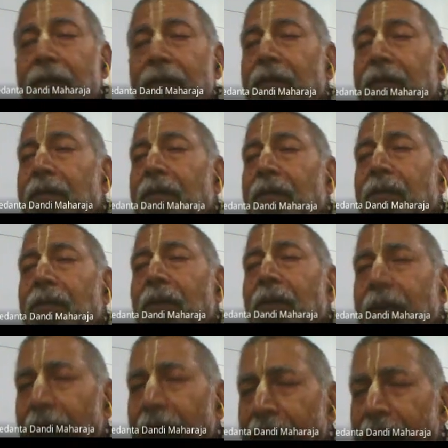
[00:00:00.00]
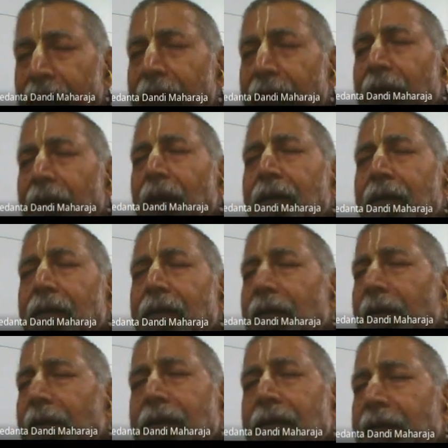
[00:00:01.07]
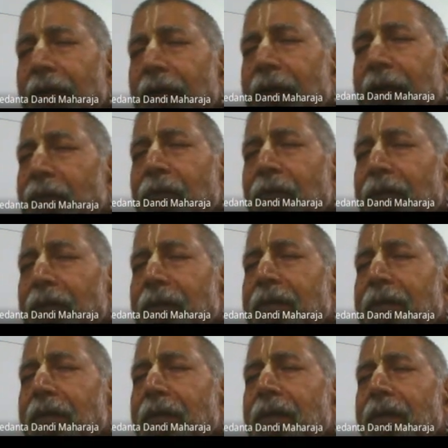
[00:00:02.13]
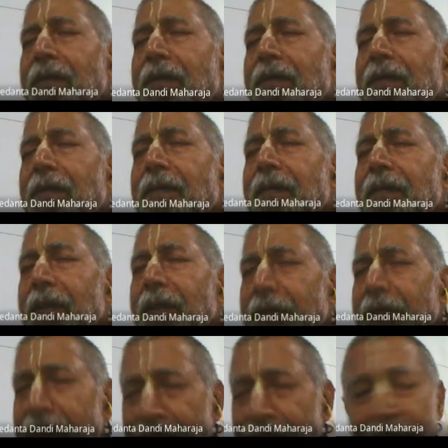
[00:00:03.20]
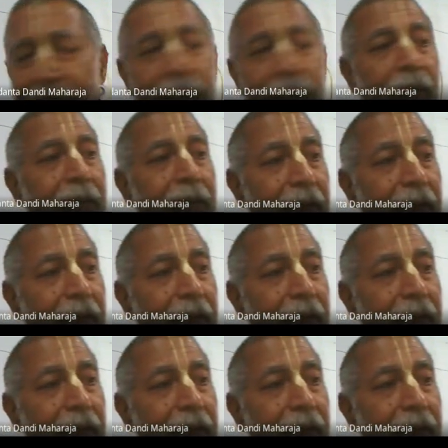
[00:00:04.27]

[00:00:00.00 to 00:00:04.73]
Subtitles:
forgotten or not caring for the needs of the body,